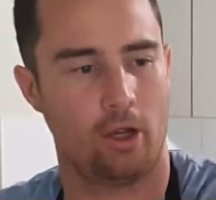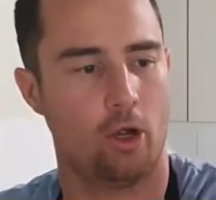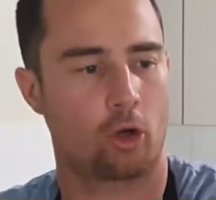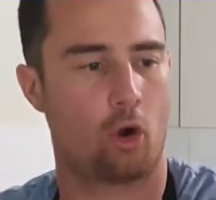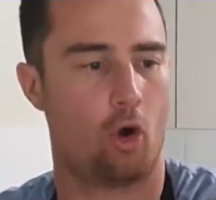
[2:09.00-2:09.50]

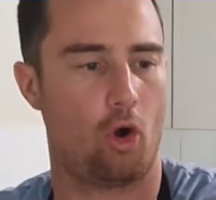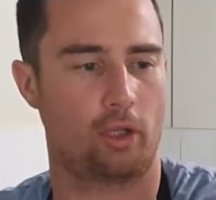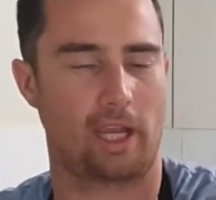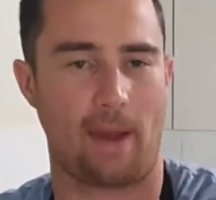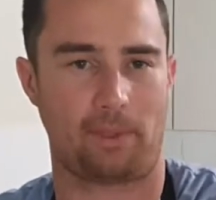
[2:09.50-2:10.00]
corn,
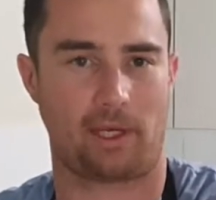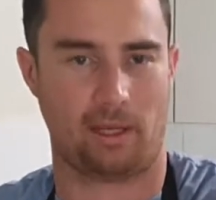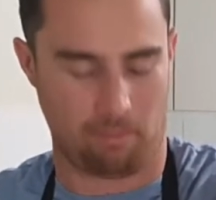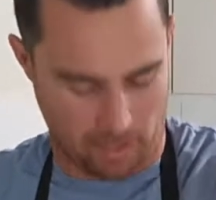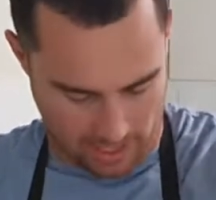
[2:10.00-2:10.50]
capsicum,
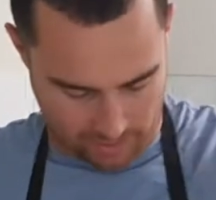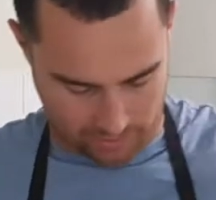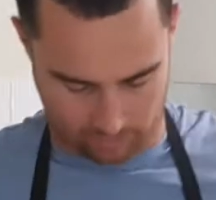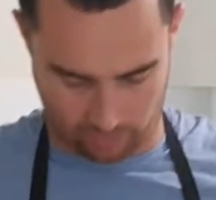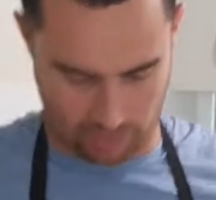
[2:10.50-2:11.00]

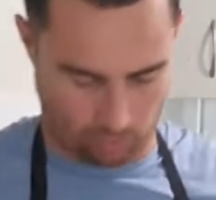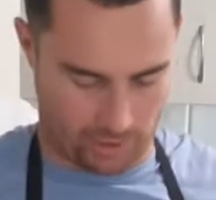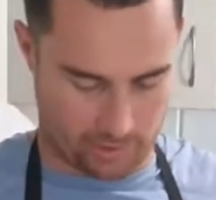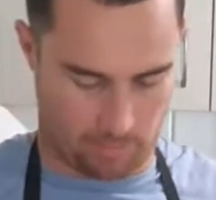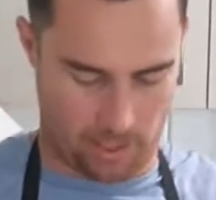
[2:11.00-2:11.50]
peas little
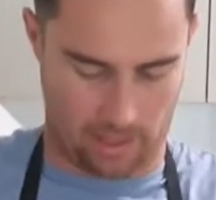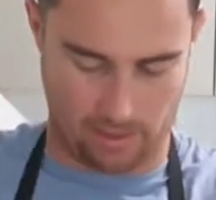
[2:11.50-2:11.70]
recipe.